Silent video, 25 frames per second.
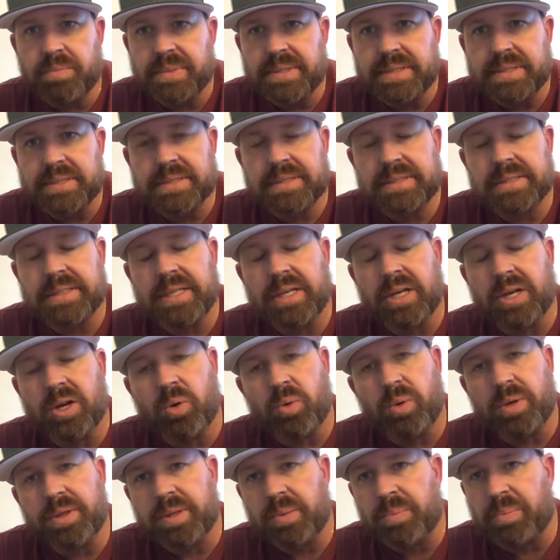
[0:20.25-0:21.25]

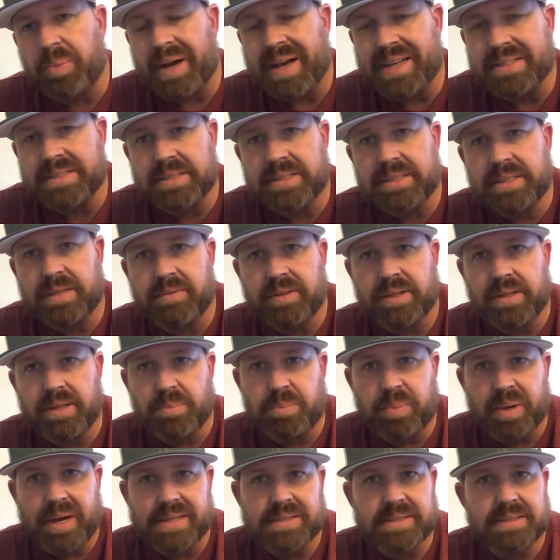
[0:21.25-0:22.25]
Still with the
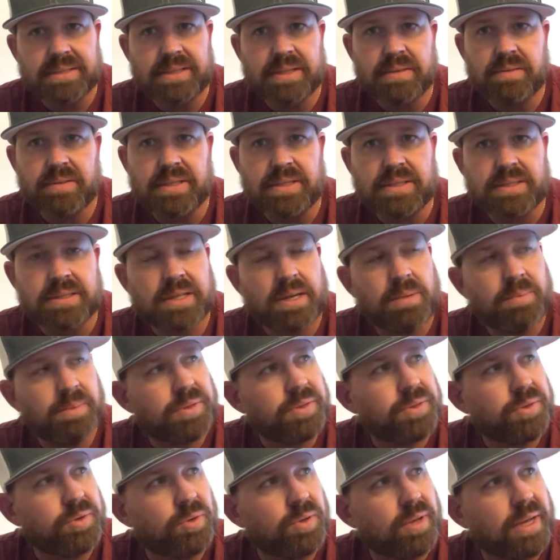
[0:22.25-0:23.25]
positivity is
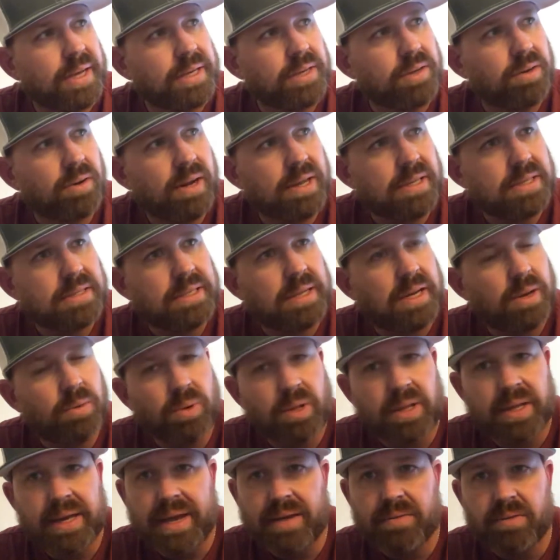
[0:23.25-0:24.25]
coming through like crazy. I
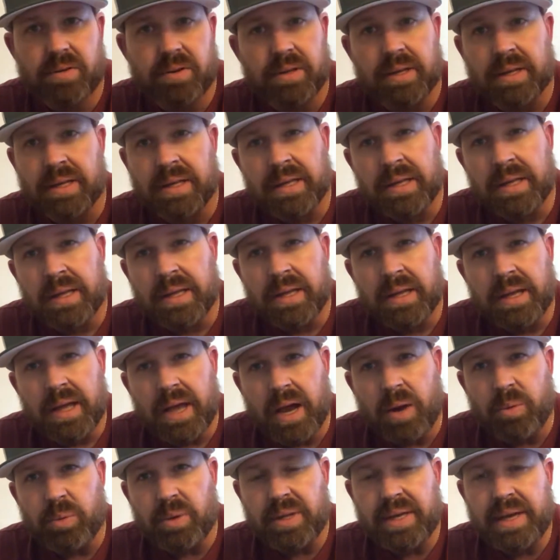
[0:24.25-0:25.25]
really haven't
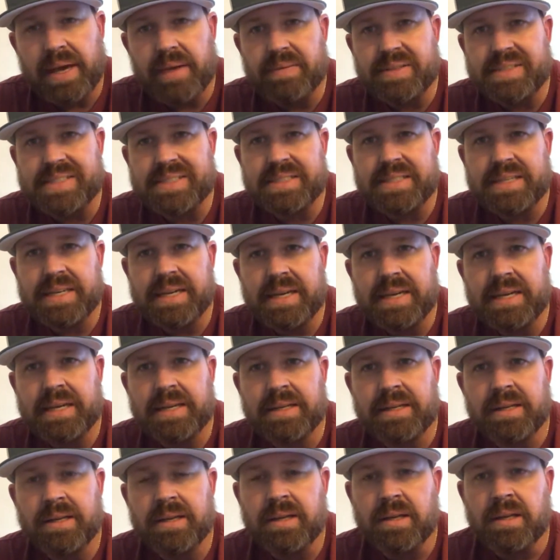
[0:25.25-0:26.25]

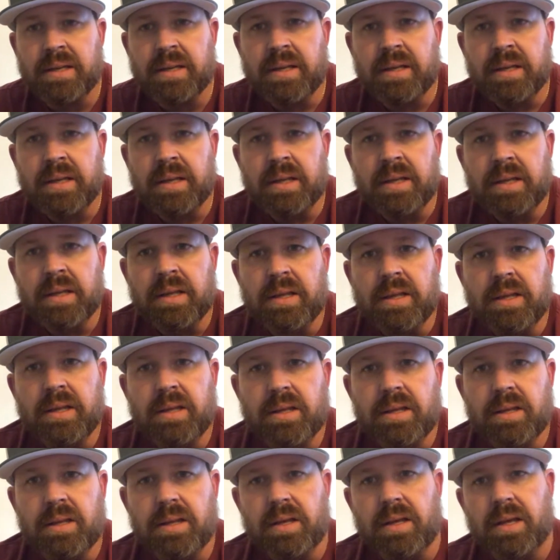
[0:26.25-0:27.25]
seen
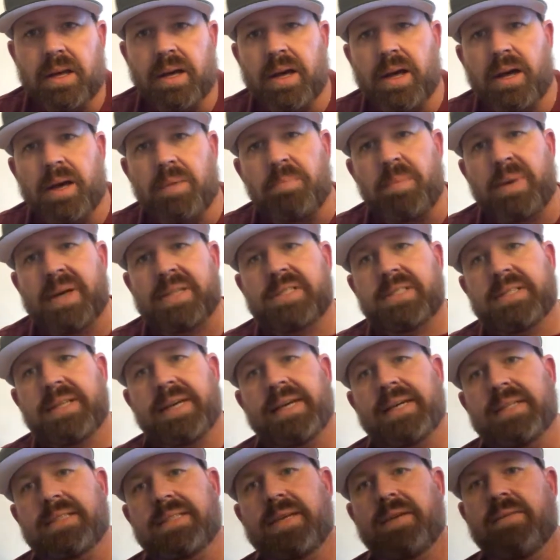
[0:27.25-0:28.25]
much
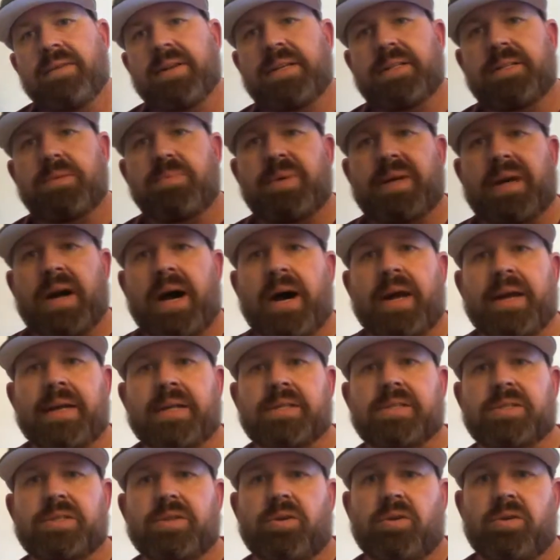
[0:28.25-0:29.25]
negativity, to be
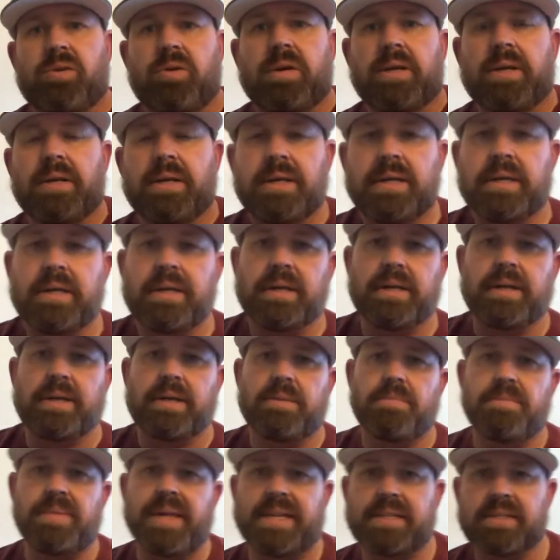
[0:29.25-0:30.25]
honest. So
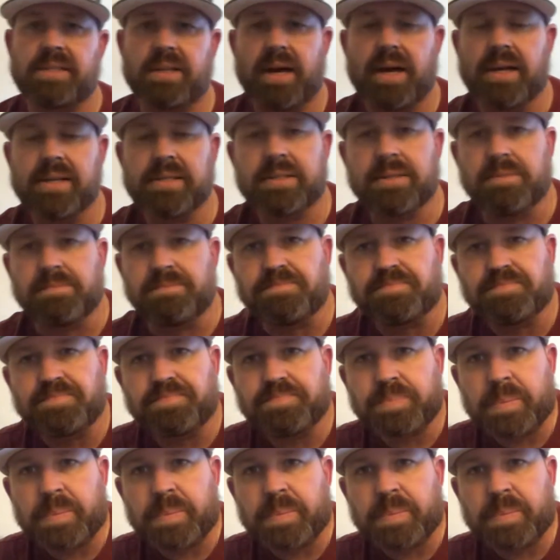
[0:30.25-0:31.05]
that's awesome.